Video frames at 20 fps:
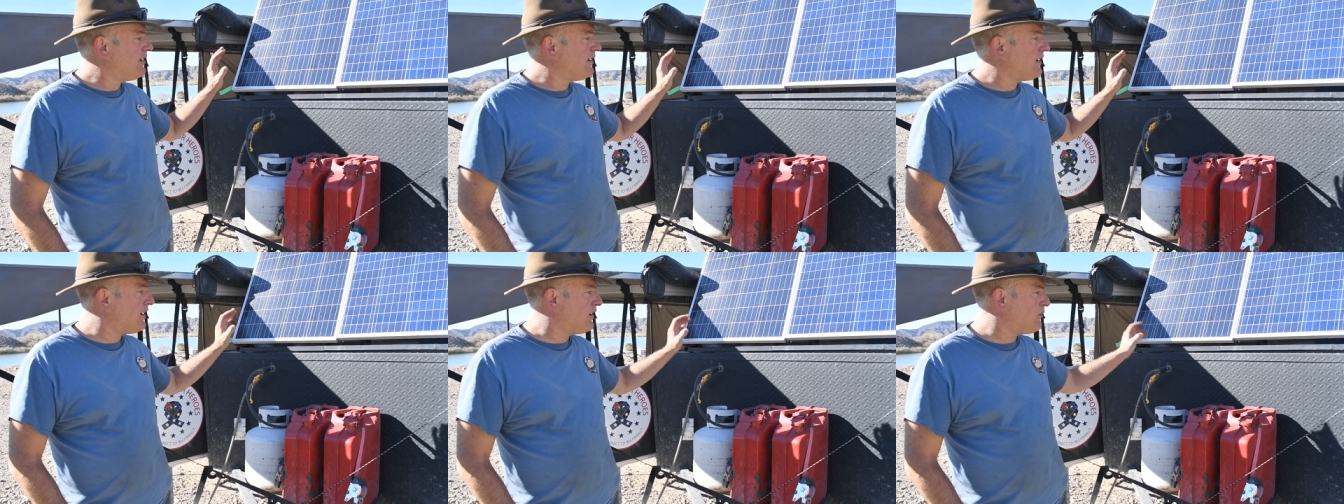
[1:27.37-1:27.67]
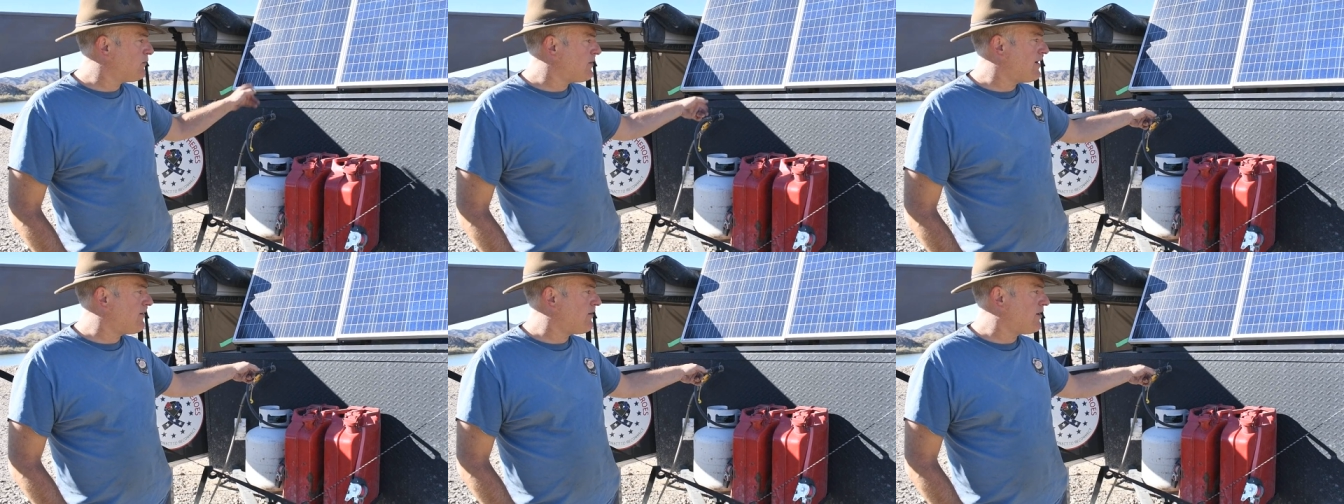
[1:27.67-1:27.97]

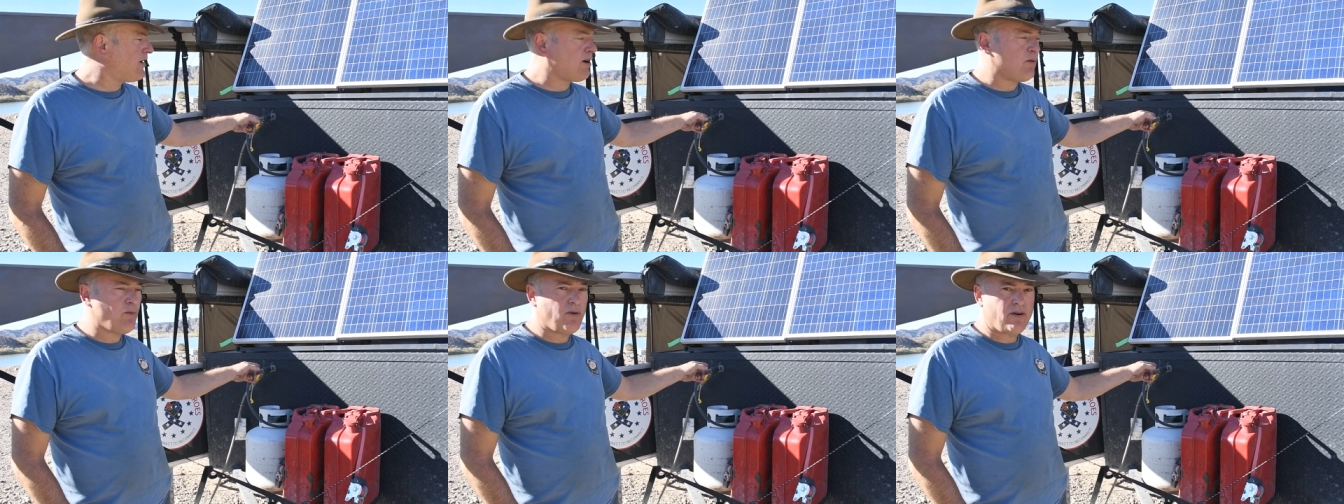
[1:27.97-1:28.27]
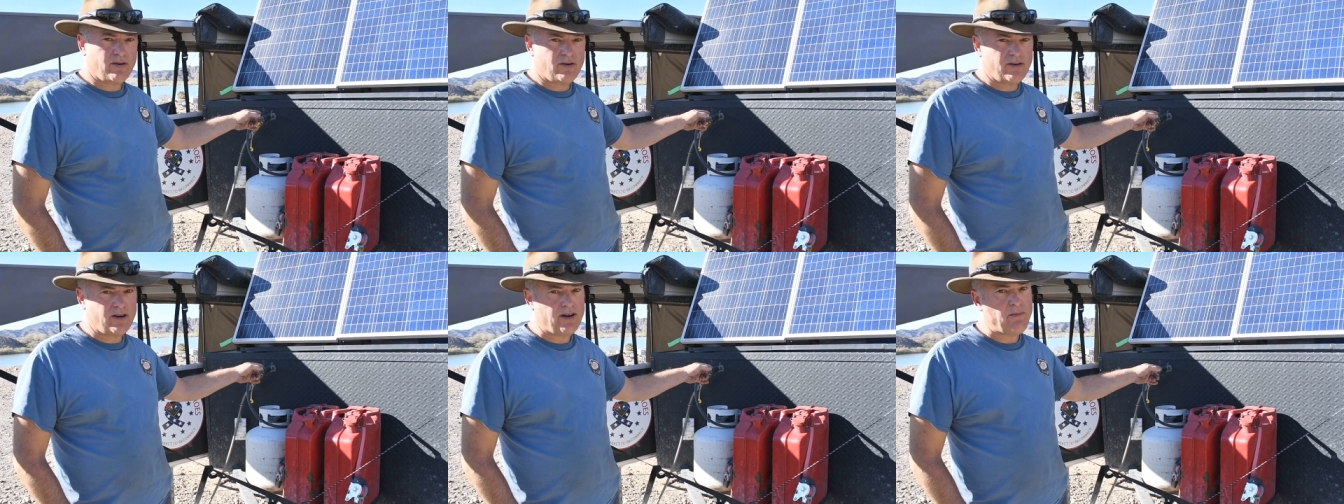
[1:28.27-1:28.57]
And we have a hot
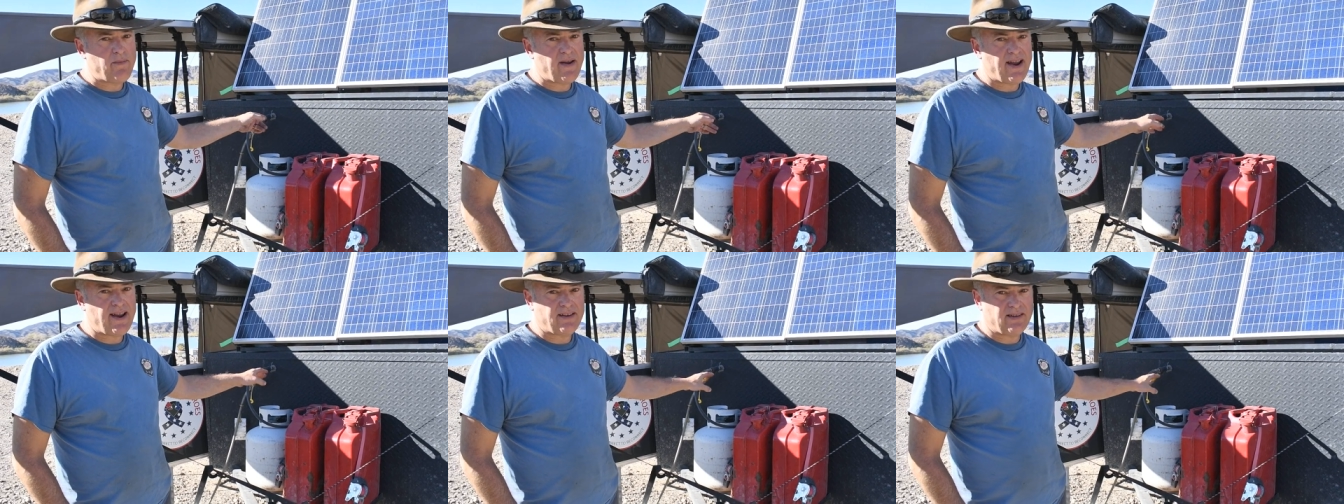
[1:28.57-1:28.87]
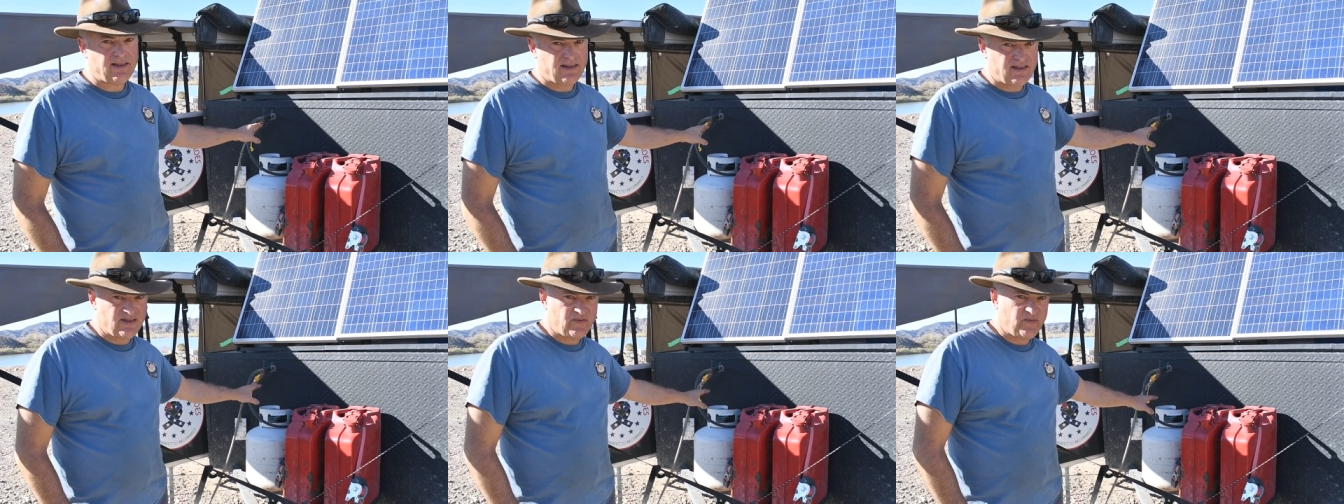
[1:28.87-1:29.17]
water on
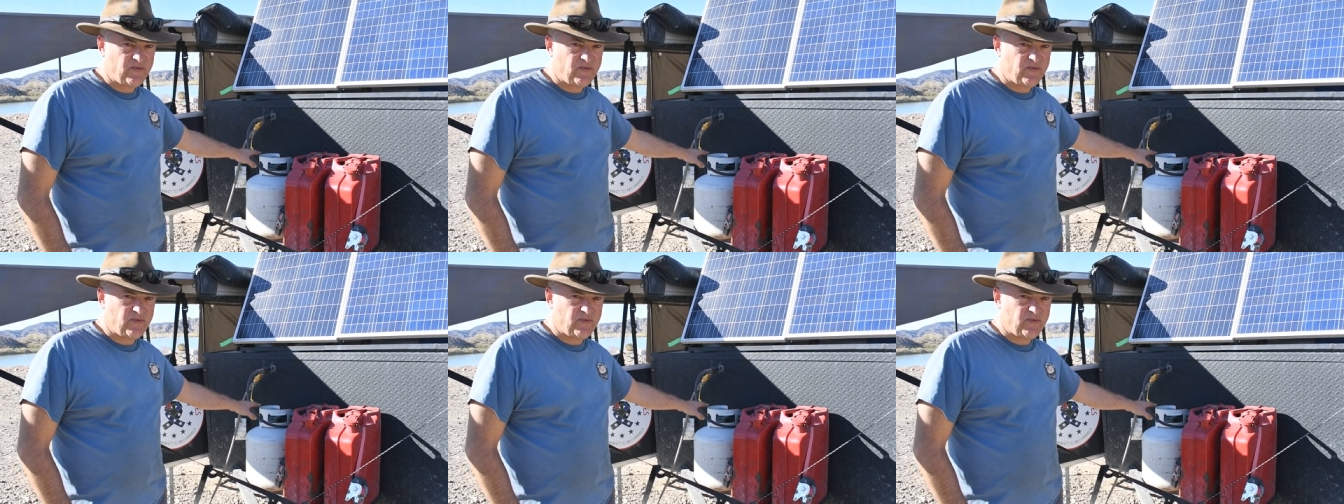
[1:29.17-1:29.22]
demand that this